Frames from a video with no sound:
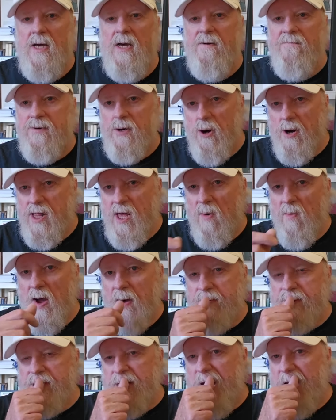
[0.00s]
If you go to that
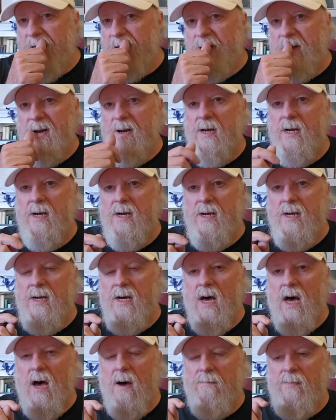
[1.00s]
website,
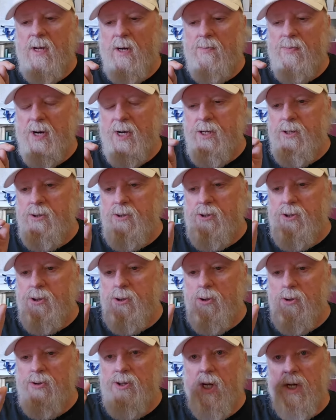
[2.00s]
it'll bring you
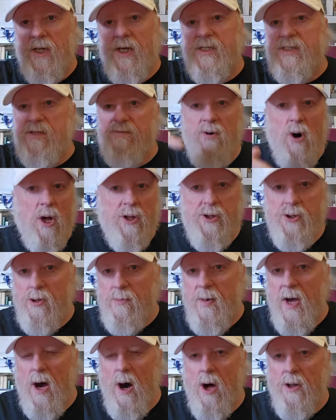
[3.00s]
to the list of all
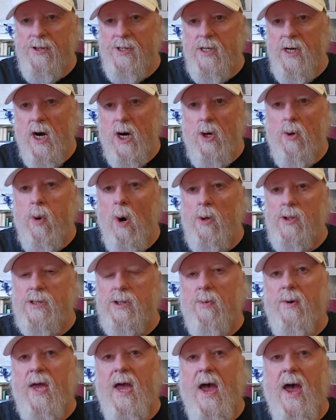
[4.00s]
the quotes
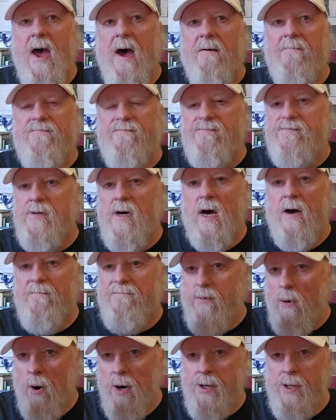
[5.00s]
that we have,
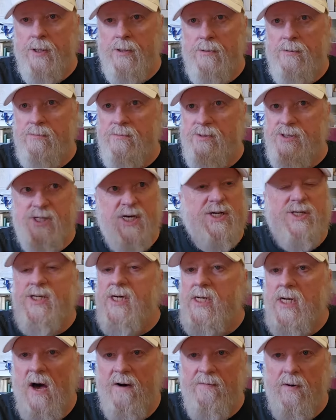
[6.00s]

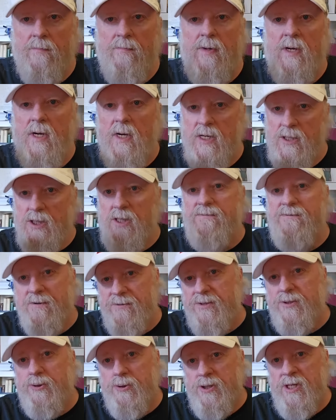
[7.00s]
416 of them, because there's
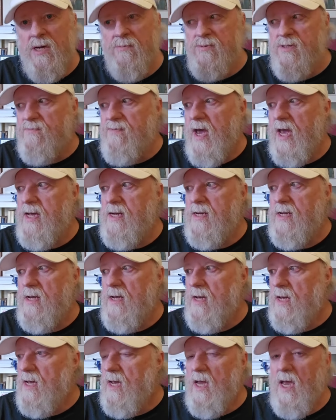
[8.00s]
52 teams of 8.
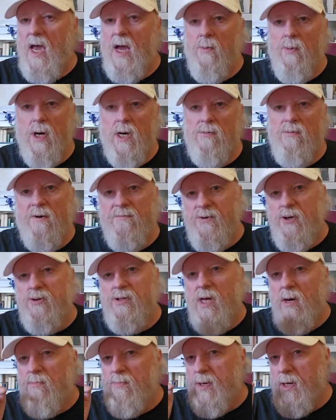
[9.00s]
And we're going to review
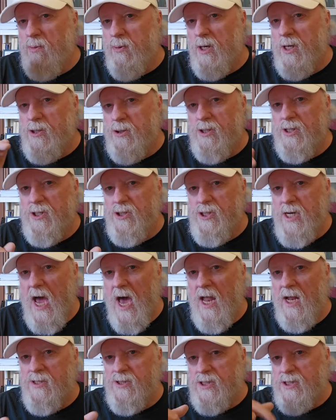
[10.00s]
them, but we're going to do the
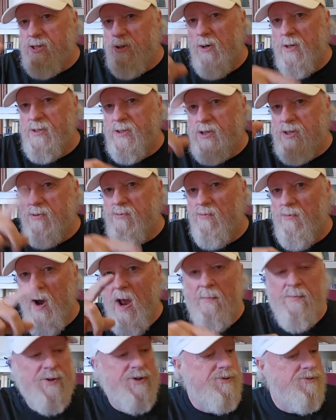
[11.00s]
challenge just to go ahead and
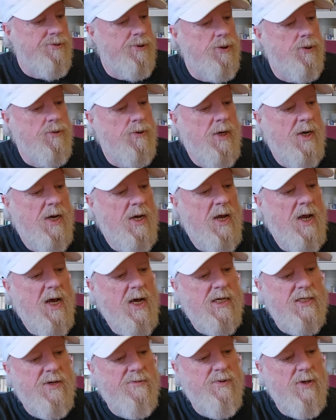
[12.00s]
ramble through,
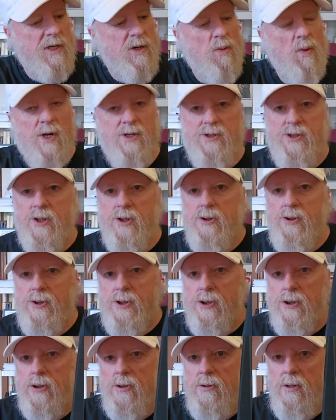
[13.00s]
because I really want you
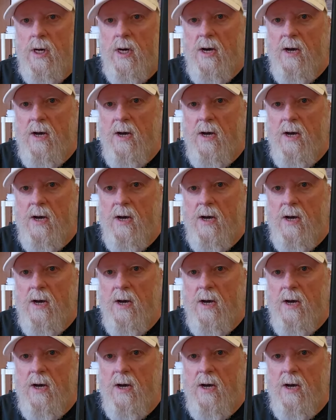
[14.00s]
to